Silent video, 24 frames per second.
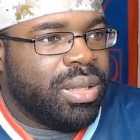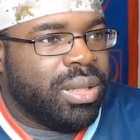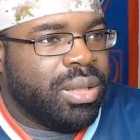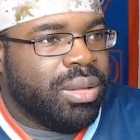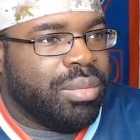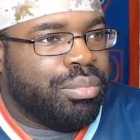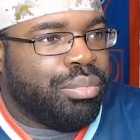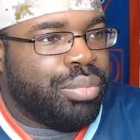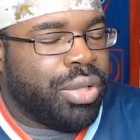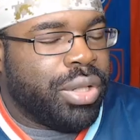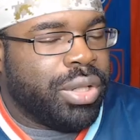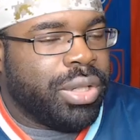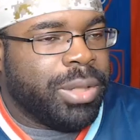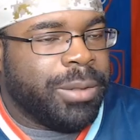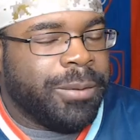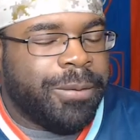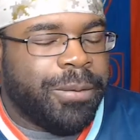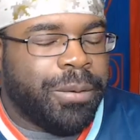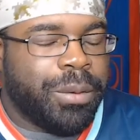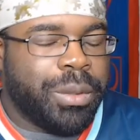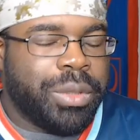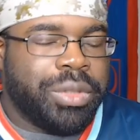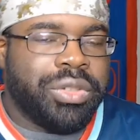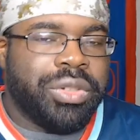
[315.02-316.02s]
But
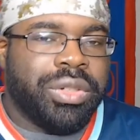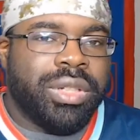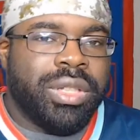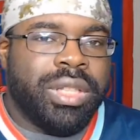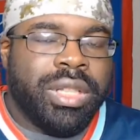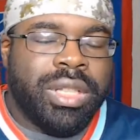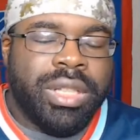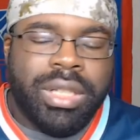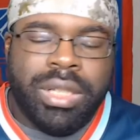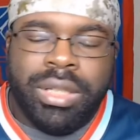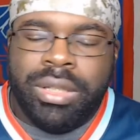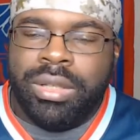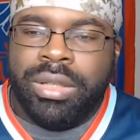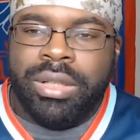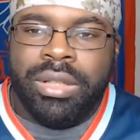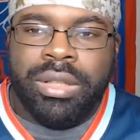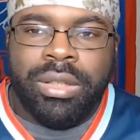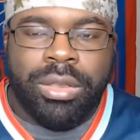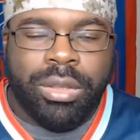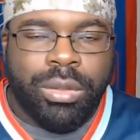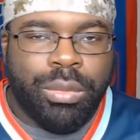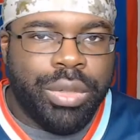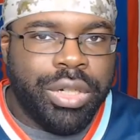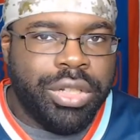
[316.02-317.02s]
unfortunately,
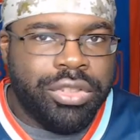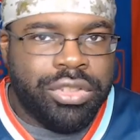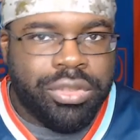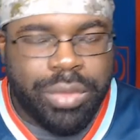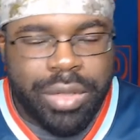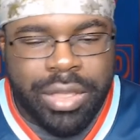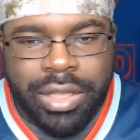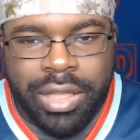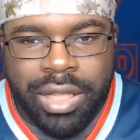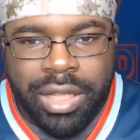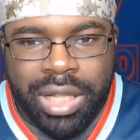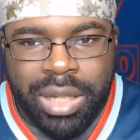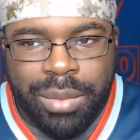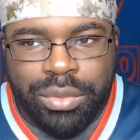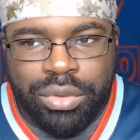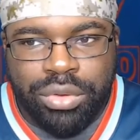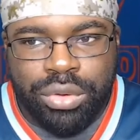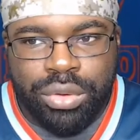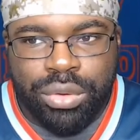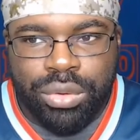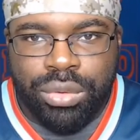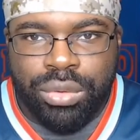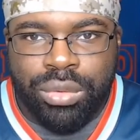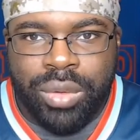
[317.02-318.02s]
the winning streak came
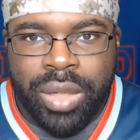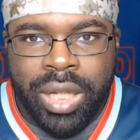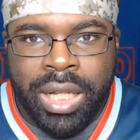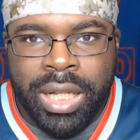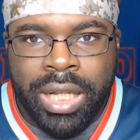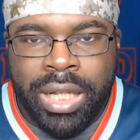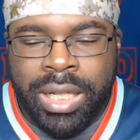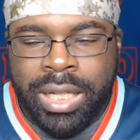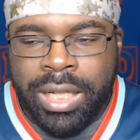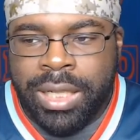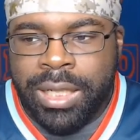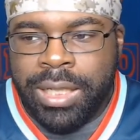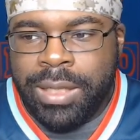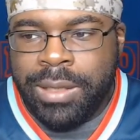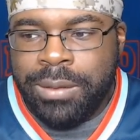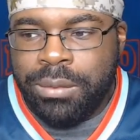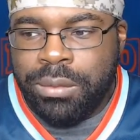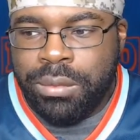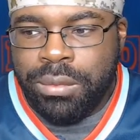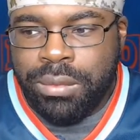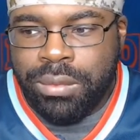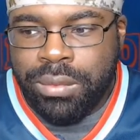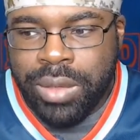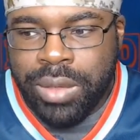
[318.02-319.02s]
to a
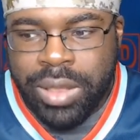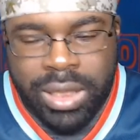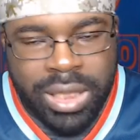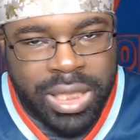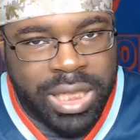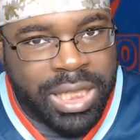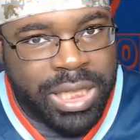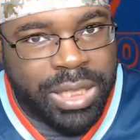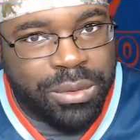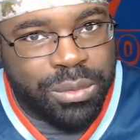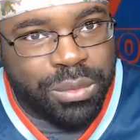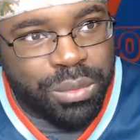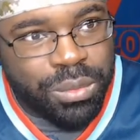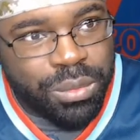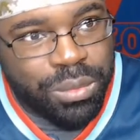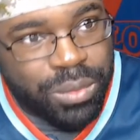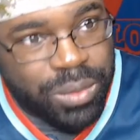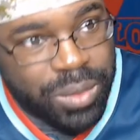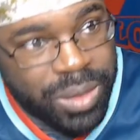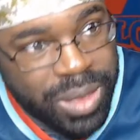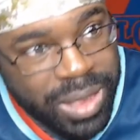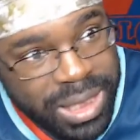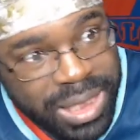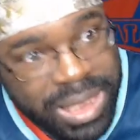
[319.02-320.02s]

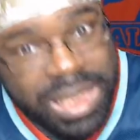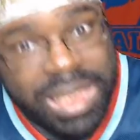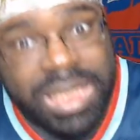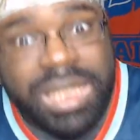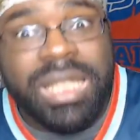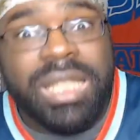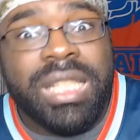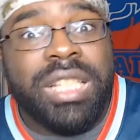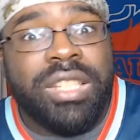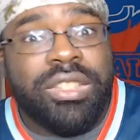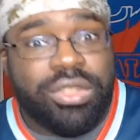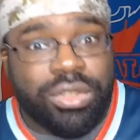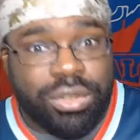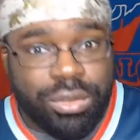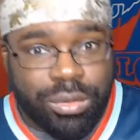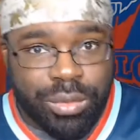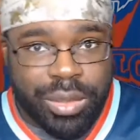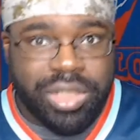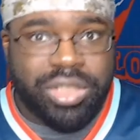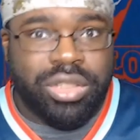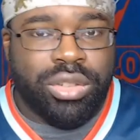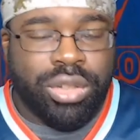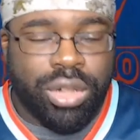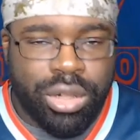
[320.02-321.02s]
really
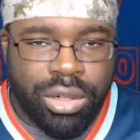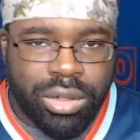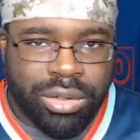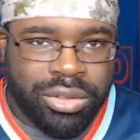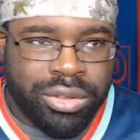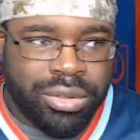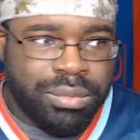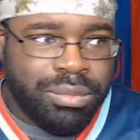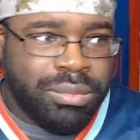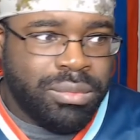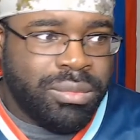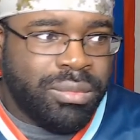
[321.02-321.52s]
screeching halt